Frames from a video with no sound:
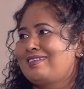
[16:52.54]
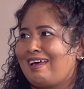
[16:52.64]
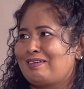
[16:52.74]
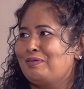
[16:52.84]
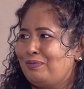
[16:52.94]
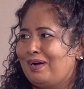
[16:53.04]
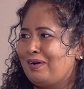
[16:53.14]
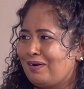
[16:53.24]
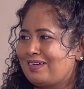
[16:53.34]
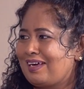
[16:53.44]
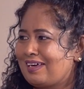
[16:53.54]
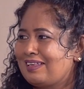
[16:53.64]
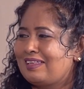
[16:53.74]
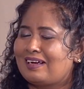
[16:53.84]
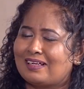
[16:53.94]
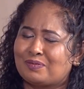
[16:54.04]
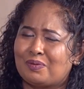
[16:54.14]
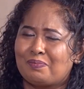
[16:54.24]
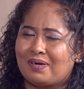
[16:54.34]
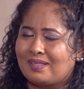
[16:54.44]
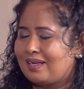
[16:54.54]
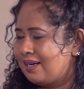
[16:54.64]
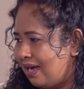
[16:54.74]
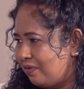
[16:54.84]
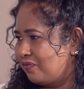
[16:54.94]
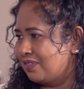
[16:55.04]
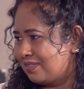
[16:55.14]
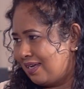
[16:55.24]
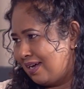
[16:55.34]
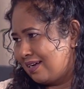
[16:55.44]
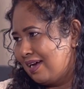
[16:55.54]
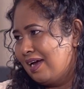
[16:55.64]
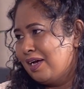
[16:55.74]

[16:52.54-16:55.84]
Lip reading: that you were not taking that responsibility, but then life is that.